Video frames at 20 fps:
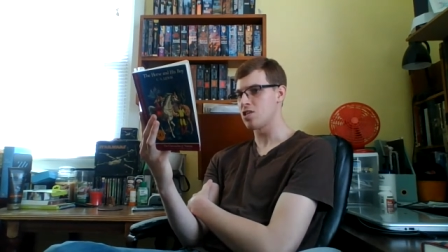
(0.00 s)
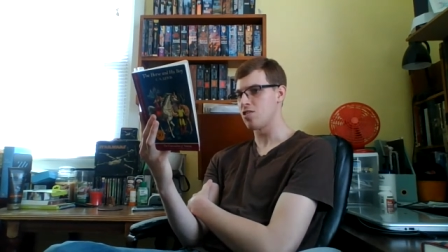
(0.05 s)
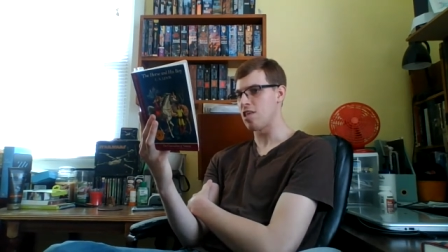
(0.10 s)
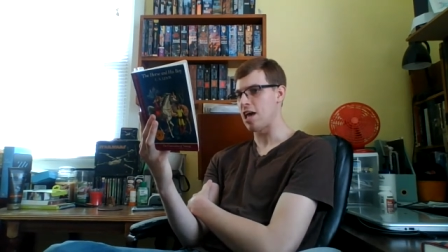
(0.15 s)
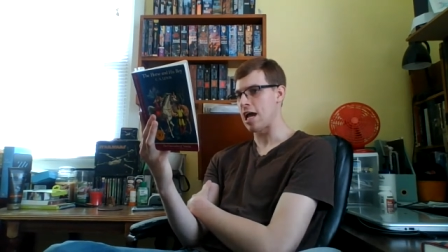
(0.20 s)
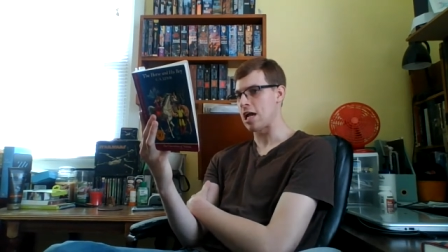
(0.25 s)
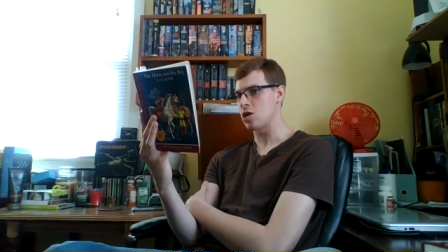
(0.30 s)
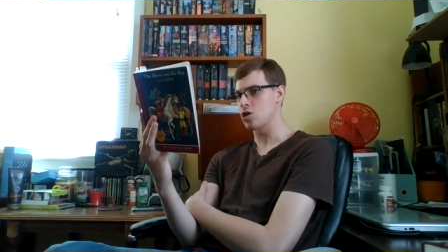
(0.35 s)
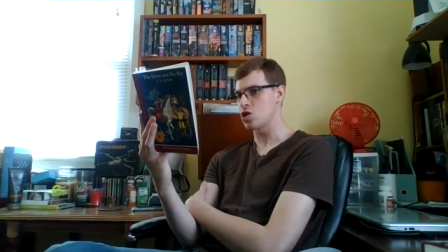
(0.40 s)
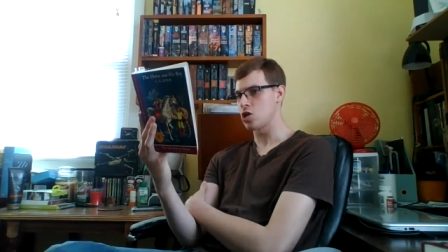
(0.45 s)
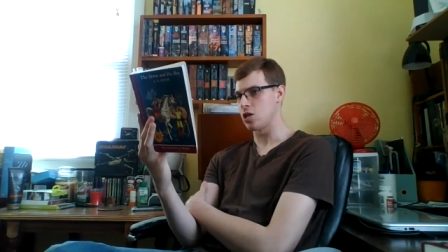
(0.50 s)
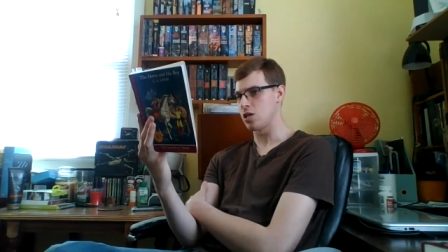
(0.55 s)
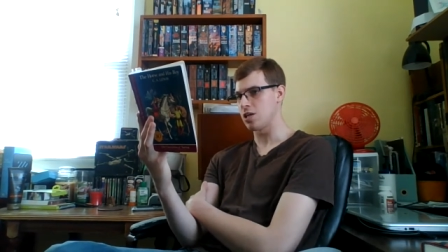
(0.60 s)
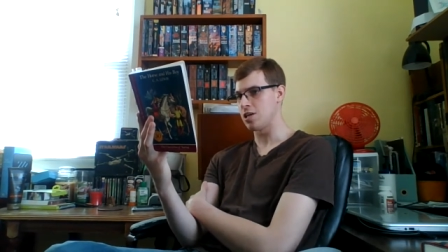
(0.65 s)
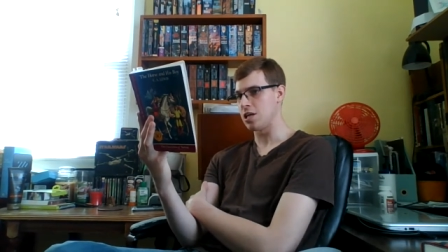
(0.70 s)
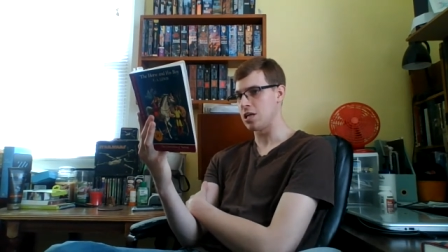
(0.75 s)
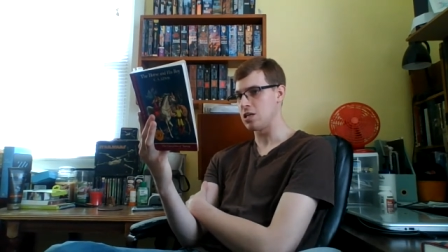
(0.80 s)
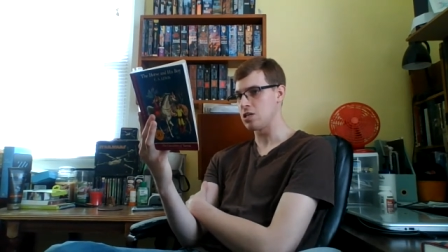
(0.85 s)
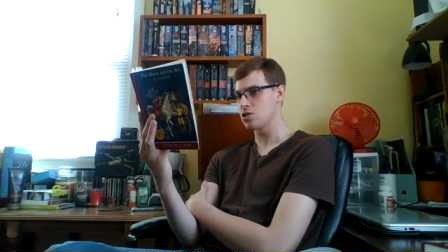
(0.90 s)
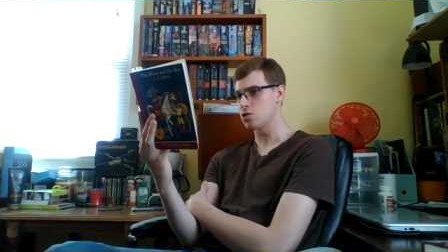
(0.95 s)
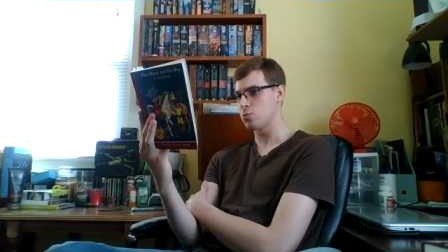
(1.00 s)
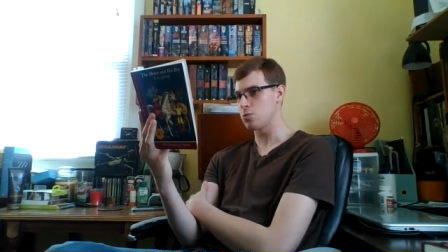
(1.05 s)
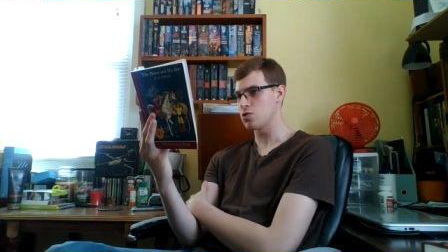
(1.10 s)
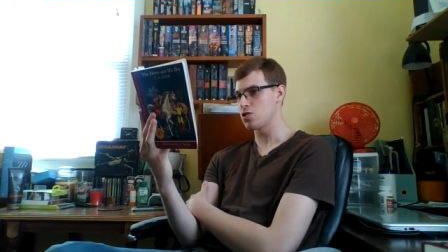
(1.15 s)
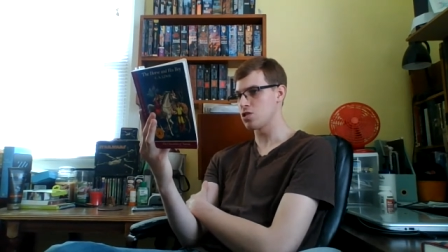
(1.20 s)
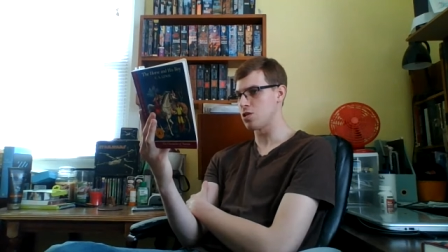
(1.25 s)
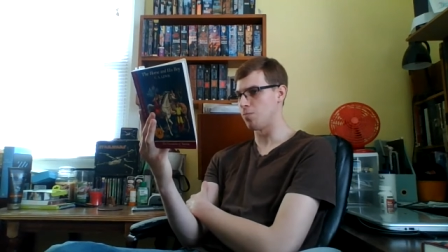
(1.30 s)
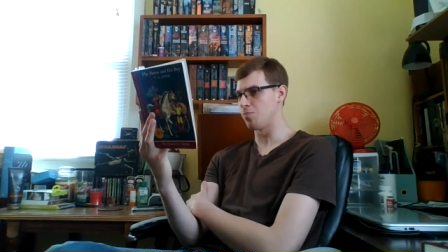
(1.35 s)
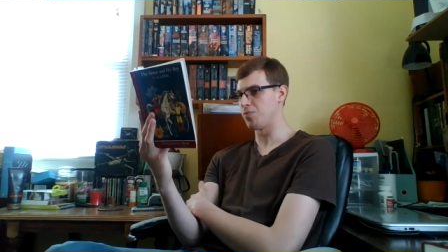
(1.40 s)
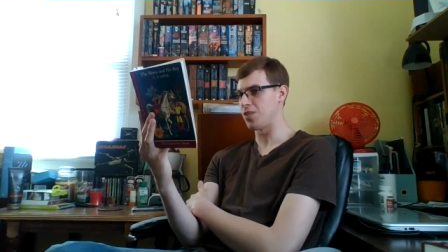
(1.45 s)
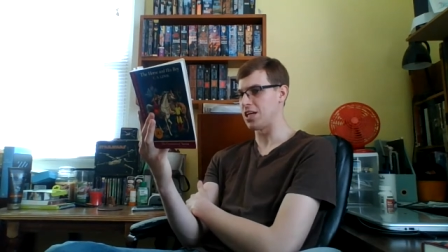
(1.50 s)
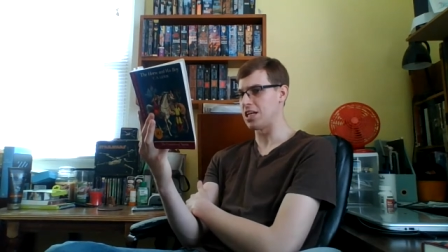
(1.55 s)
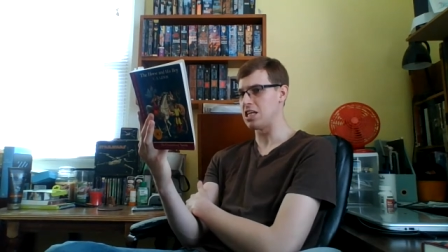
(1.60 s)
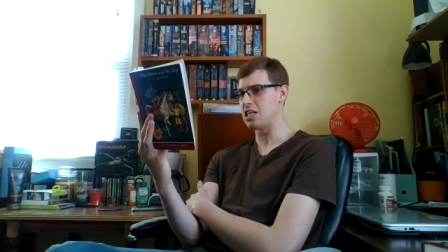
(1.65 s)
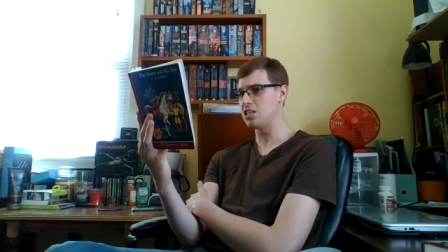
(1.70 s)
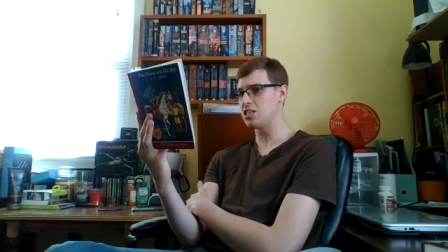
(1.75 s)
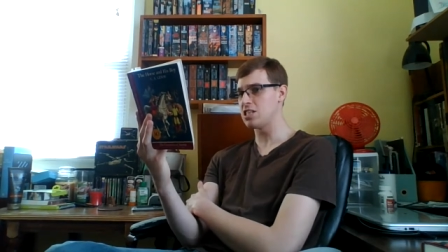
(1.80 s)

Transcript: of the ancient kings with something he